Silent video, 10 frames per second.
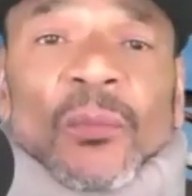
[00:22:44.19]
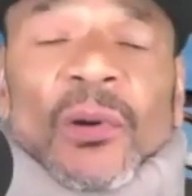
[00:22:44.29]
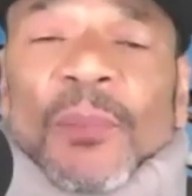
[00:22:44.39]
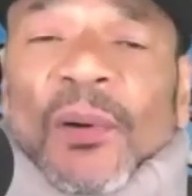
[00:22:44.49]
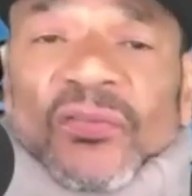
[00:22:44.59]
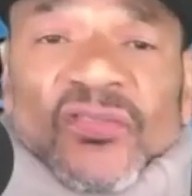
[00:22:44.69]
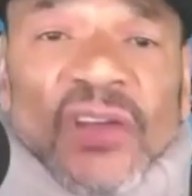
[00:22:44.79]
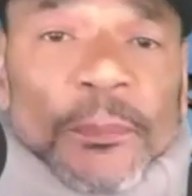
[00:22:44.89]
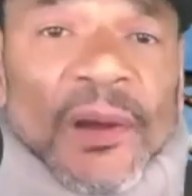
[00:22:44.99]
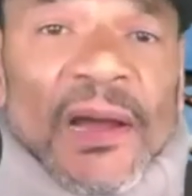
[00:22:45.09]
We're both
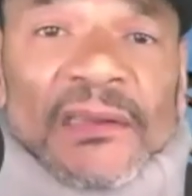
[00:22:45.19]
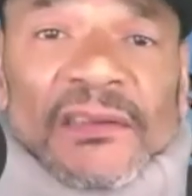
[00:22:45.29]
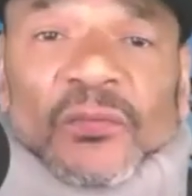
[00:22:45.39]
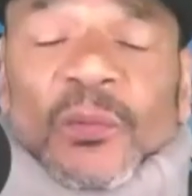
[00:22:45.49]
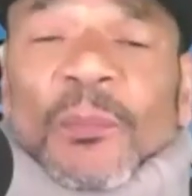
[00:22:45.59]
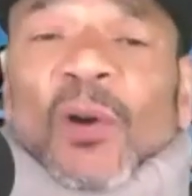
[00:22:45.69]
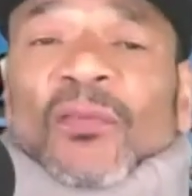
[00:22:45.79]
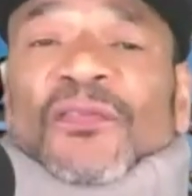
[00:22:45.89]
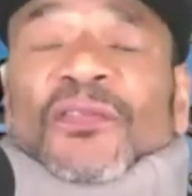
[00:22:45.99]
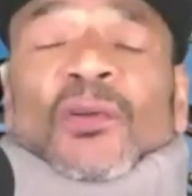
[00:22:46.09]
jet pilots. We
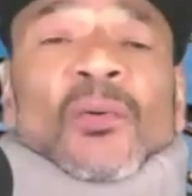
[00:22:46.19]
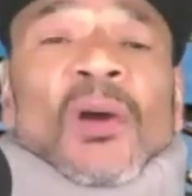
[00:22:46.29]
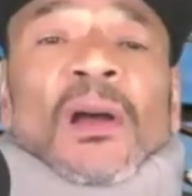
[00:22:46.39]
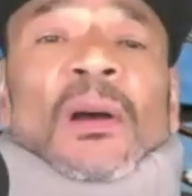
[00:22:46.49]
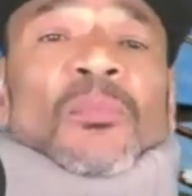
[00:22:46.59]
both flew